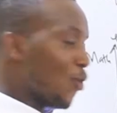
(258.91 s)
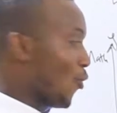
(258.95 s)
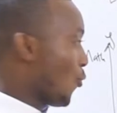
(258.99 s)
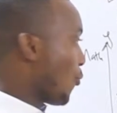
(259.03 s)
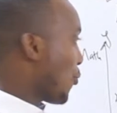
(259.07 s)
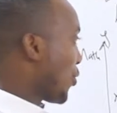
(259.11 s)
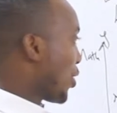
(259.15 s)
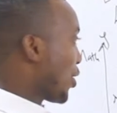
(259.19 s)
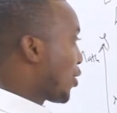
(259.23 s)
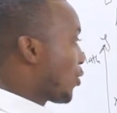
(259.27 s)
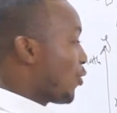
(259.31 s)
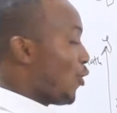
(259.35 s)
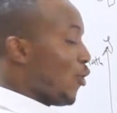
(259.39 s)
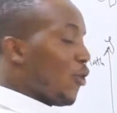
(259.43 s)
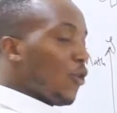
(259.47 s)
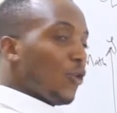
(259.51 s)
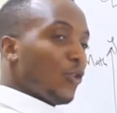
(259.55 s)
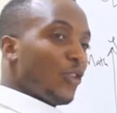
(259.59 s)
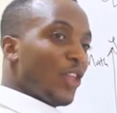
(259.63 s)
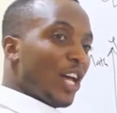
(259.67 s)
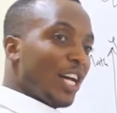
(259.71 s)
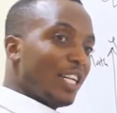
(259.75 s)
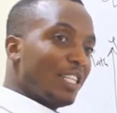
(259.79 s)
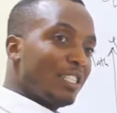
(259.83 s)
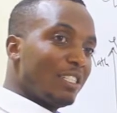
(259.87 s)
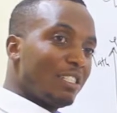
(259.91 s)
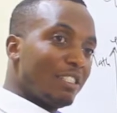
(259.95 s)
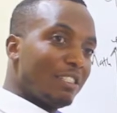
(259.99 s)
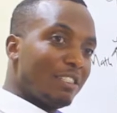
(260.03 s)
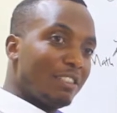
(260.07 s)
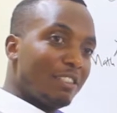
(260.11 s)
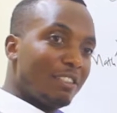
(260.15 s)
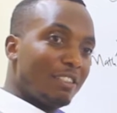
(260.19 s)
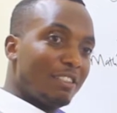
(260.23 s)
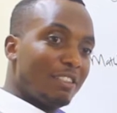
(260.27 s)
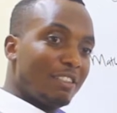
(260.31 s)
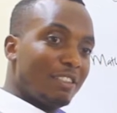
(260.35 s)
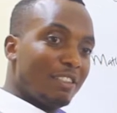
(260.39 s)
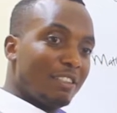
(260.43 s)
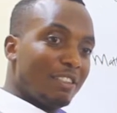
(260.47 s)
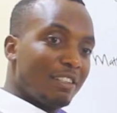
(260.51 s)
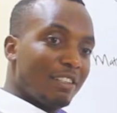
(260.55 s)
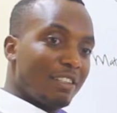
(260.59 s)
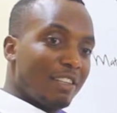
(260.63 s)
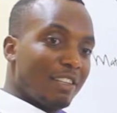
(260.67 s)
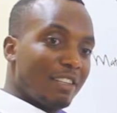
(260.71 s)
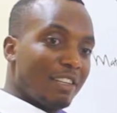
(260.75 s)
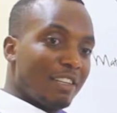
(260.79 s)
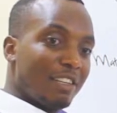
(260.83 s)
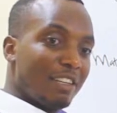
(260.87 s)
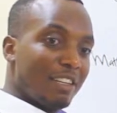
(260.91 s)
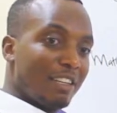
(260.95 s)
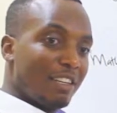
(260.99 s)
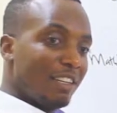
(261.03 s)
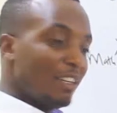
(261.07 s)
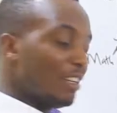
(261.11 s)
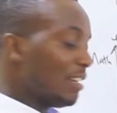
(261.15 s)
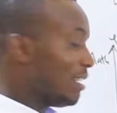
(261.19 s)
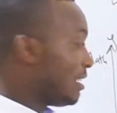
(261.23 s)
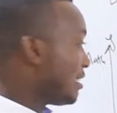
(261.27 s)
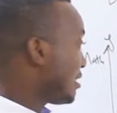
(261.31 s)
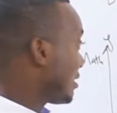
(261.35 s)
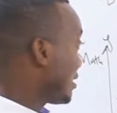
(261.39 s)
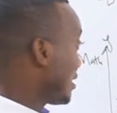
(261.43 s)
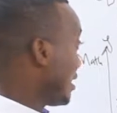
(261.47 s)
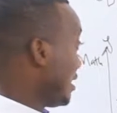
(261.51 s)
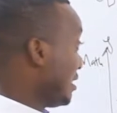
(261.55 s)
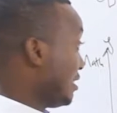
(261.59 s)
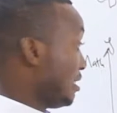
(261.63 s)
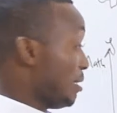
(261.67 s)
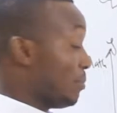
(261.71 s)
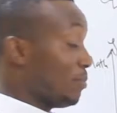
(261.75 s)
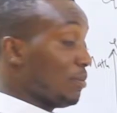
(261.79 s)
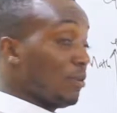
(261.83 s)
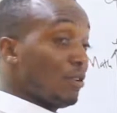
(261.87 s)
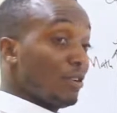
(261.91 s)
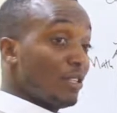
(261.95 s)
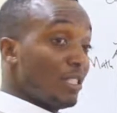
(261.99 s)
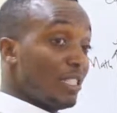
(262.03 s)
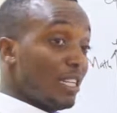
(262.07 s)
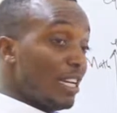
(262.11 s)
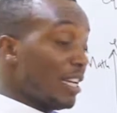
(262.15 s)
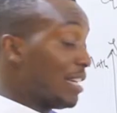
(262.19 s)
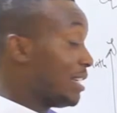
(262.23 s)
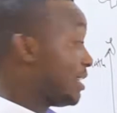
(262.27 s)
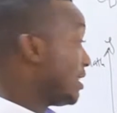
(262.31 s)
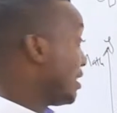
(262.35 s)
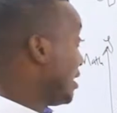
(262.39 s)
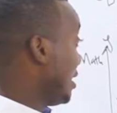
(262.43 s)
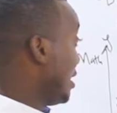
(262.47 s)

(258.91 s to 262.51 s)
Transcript: we call that a scatter plot and